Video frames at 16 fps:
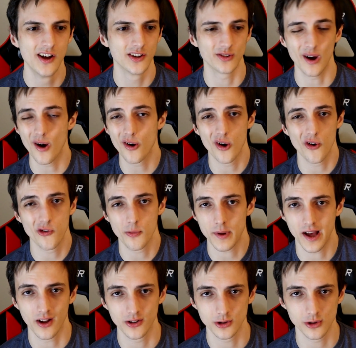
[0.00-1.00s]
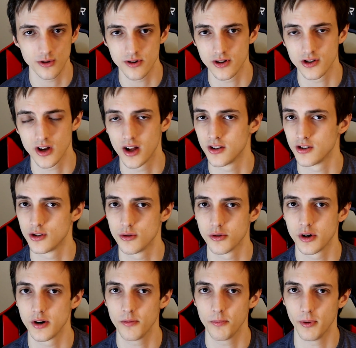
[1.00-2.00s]
So I don't know if it'd be Hal Jordan or John
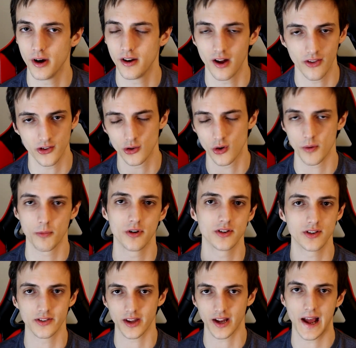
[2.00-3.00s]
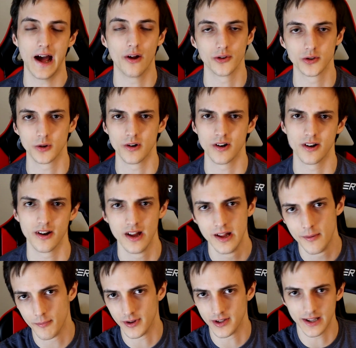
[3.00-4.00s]
Stewart, but on the storyboards, it's like Hal Jordan,
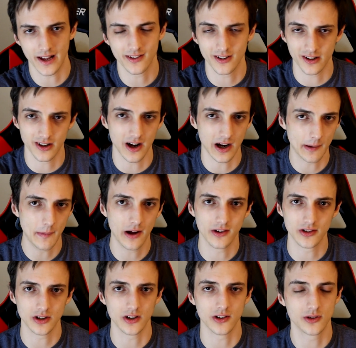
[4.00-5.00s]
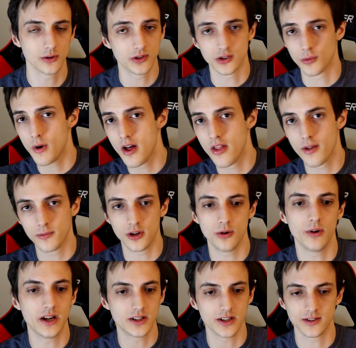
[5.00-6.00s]
but Zack Snyder talking about it's John Stewart. So one of them
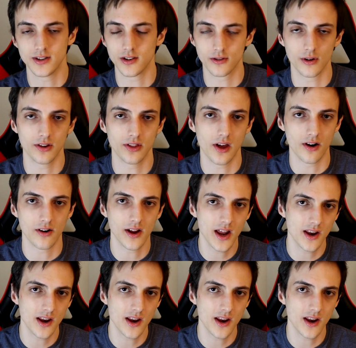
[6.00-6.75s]
two, it just says Green Lantern.